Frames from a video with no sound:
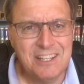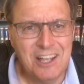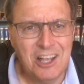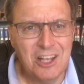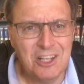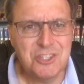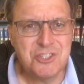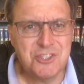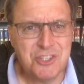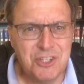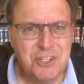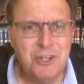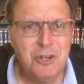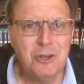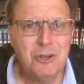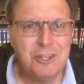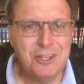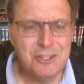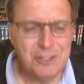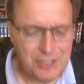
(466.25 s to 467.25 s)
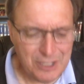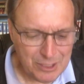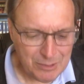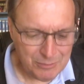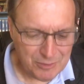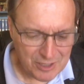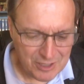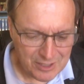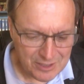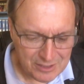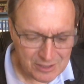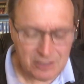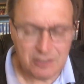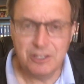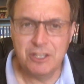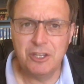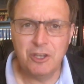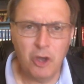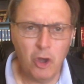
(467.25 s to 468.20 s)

a sinner condemned unclean.